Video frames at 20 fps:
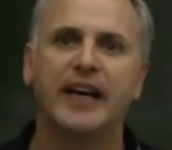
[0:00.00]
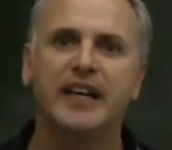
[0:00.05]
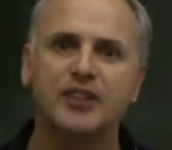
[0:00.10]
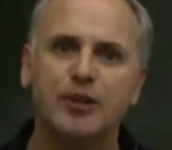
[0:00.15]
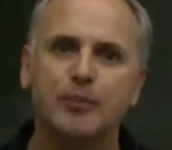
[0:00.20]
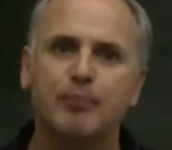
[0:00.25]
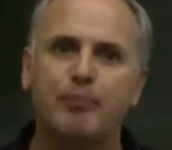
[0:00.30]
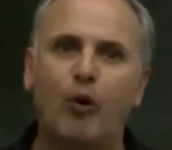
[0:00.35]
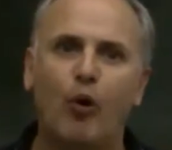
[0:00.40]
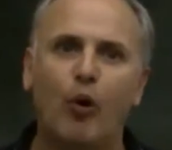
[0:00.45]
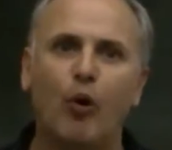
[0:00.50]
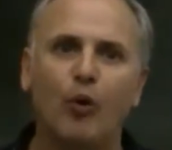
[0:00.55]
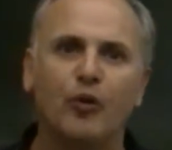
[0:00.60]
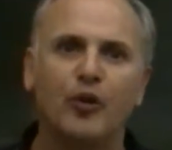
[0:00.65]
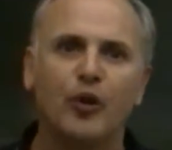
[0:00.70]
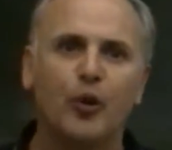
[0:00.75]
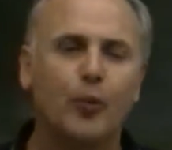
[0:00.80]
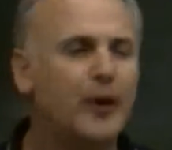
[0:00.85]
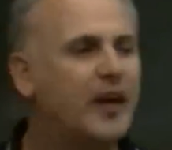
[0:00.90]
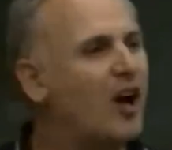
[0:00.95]
it's
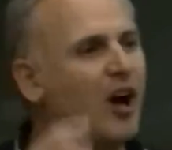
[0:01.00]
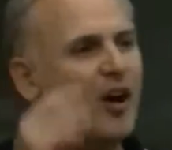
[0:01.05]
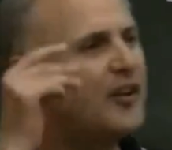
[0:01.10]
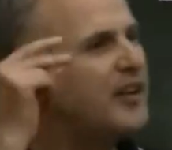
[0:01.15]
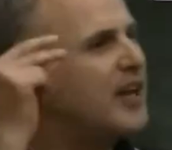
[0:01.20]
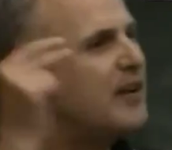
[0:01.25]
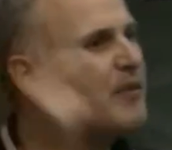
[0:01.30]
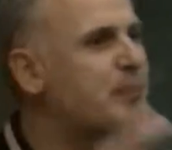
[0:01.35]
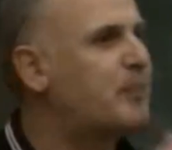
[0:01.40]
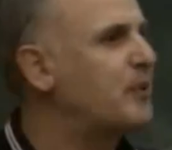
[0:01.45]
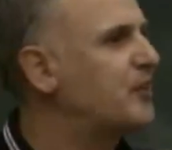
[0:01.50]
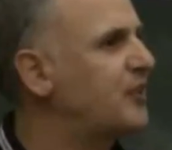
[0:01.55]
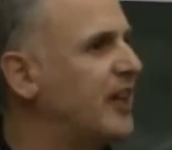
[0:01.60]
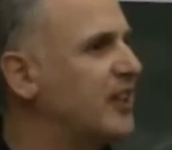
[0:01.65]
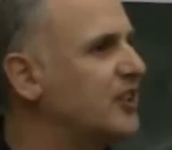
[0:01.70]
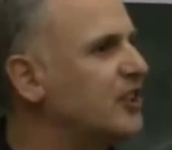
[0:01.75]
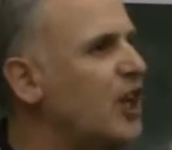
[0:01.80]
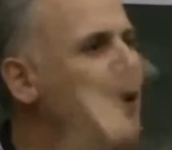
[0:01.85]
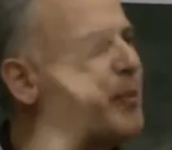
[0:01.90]
important. We can't never predict.